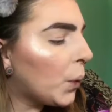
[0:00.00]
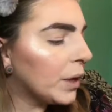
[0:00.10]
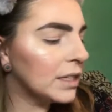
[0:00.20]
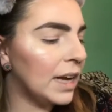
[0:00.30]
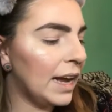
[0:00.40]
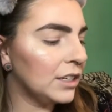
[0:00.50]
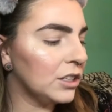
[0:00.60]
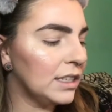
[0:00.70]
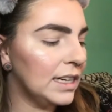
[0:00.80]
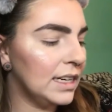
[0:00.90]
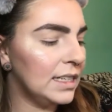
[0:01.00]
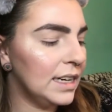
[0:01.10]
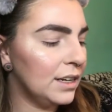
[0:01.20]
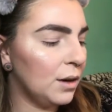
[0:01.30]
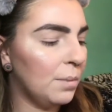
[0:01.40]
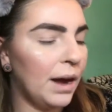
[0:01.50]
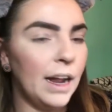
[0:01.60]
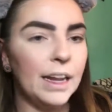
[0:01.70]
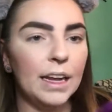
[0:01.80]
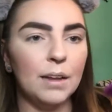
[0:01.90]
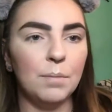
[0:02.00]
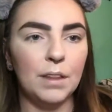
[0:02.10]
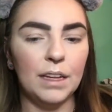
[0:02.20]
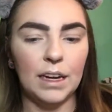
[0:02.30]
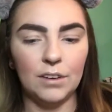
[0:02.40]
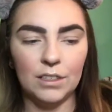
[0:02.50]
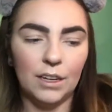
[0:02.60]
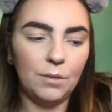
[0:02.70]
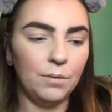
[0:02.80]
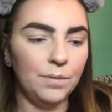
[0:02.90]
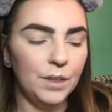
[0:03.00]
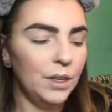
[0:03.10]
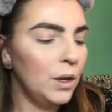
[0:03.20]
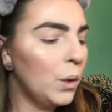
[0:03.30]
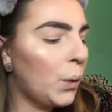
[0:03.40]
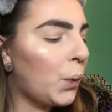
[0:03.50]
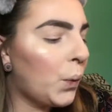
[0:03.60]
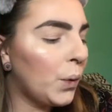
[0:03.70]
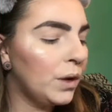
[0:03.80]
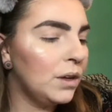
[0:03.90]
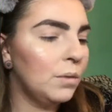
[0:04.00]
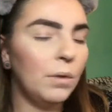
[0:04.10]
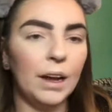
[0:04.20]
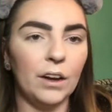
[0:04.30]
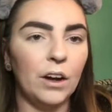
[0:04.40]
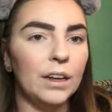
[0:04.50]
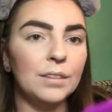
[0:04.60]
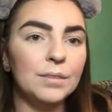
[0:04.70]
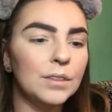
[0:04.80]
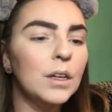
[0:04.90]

because I actually didn't intend on buying it, but then I was like, why not?